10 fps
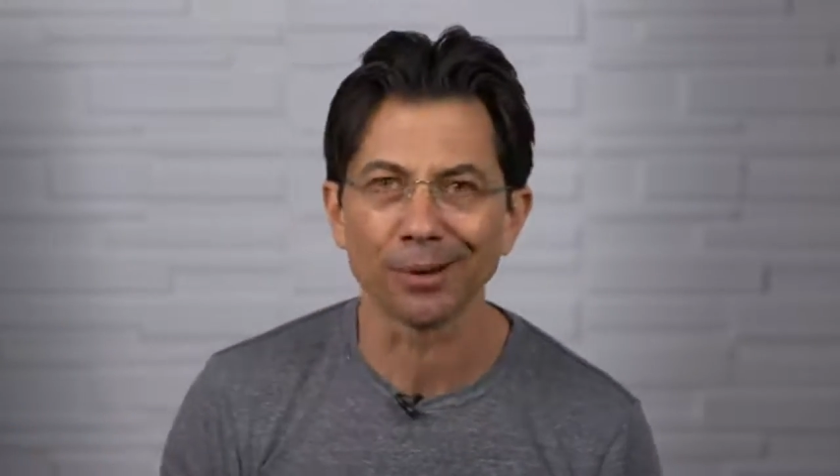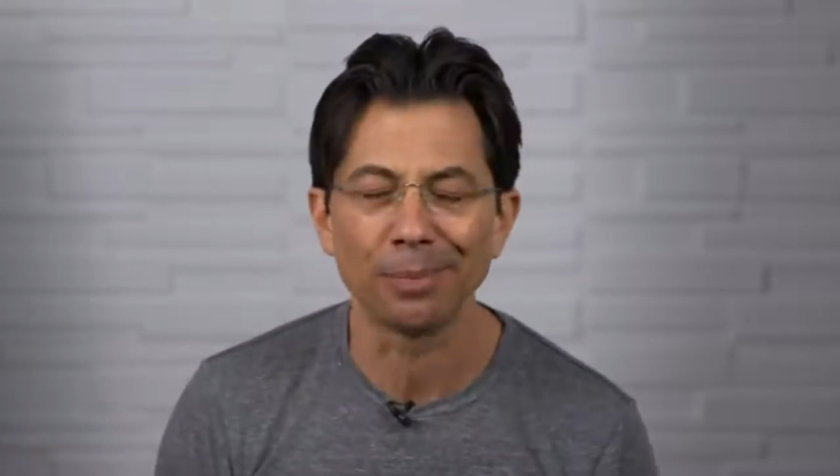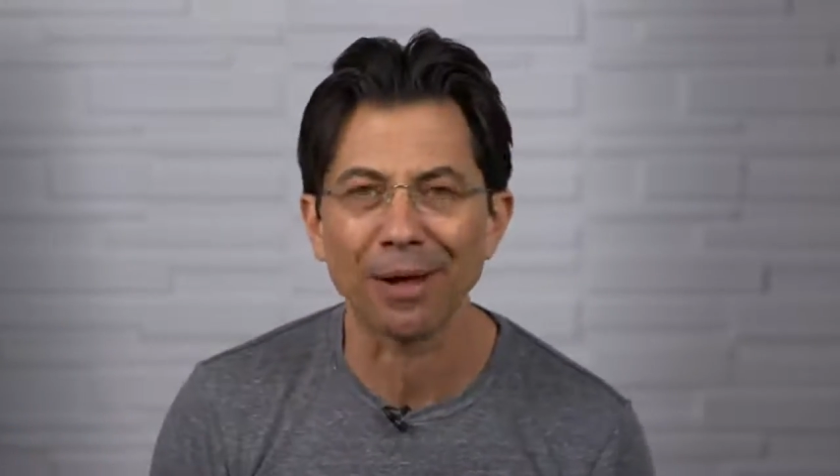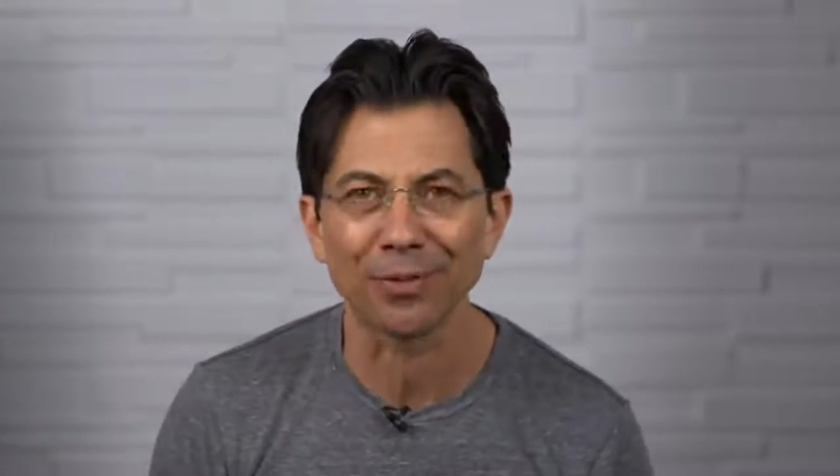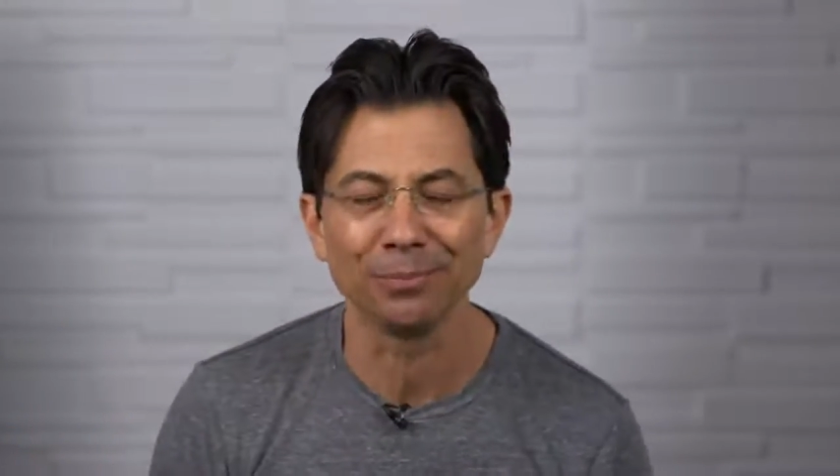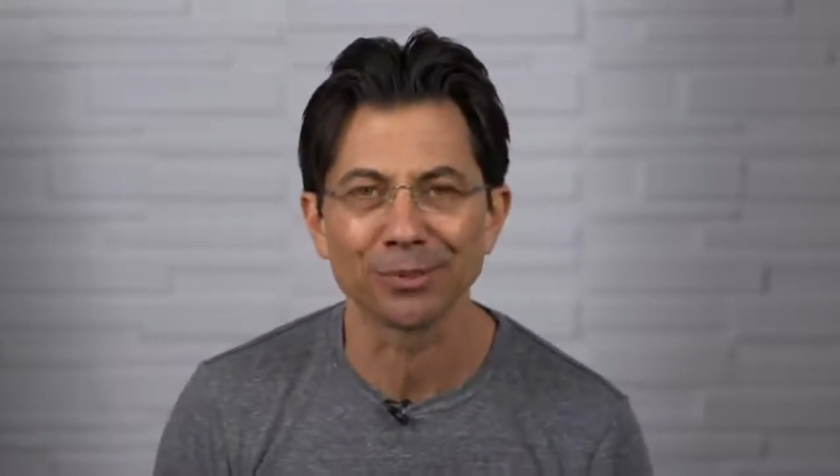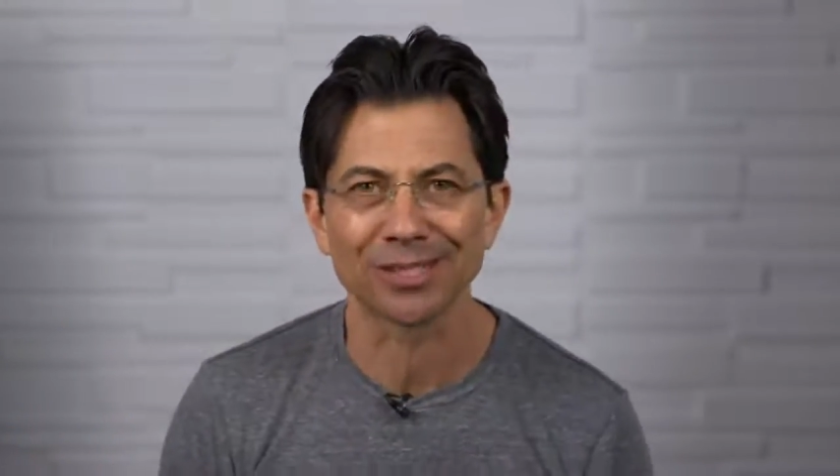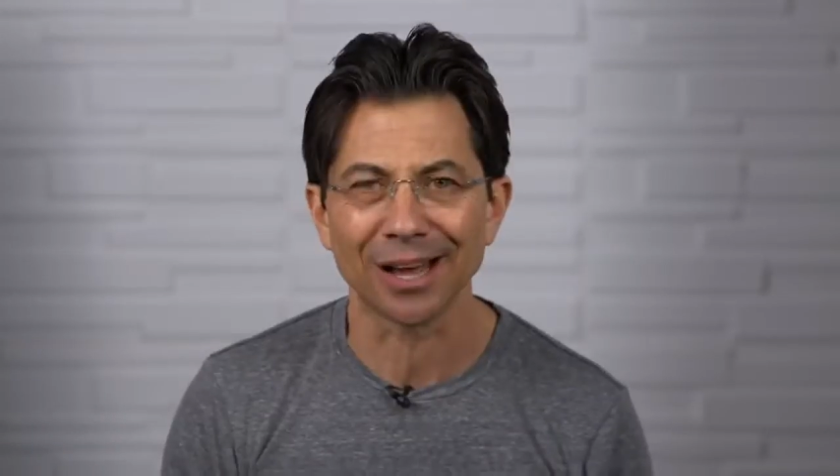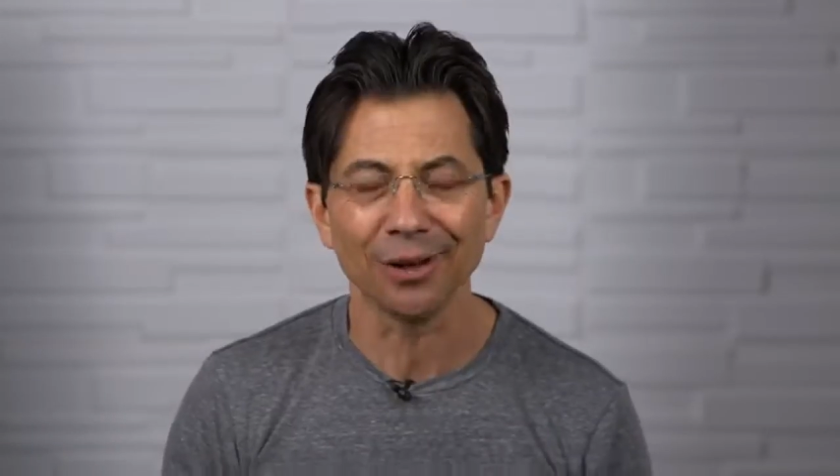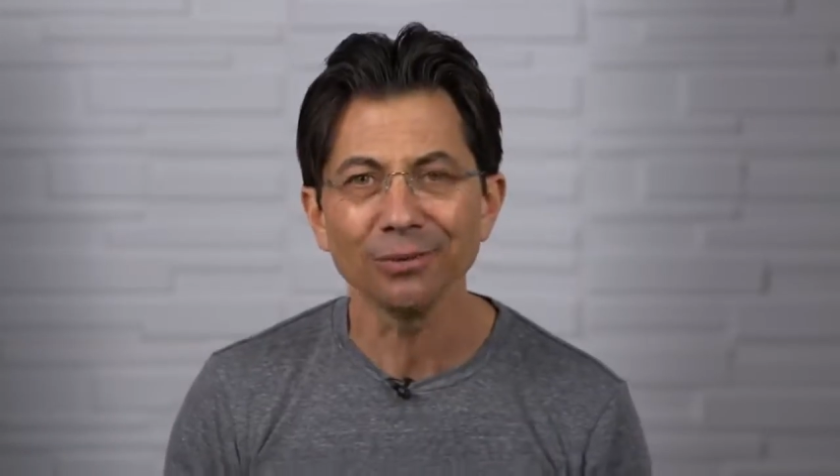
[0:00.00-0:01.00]
about
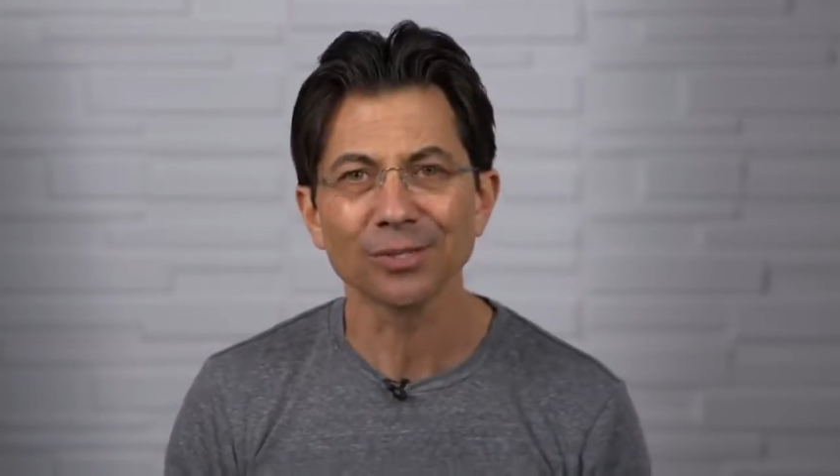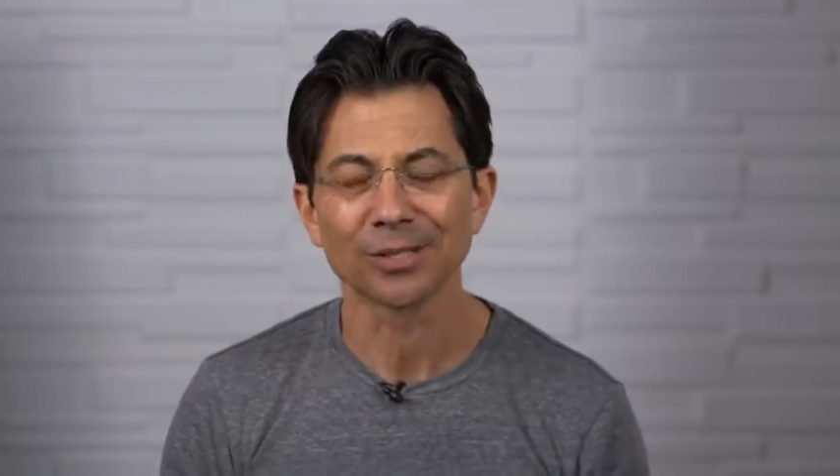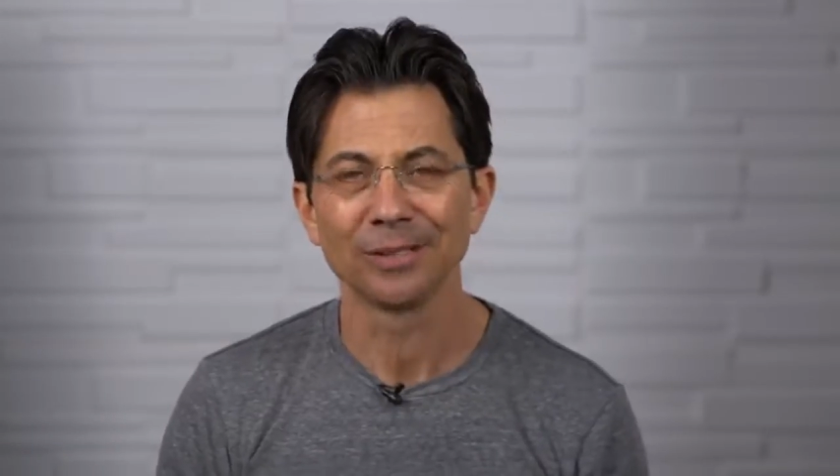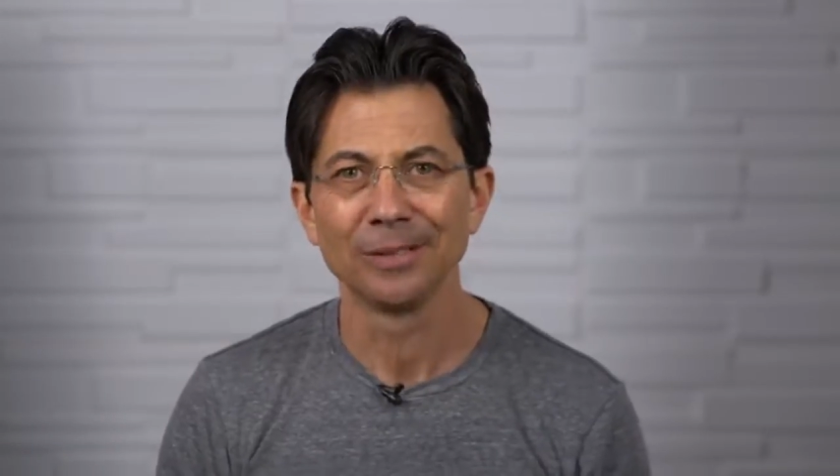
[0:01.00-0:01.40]
themselves.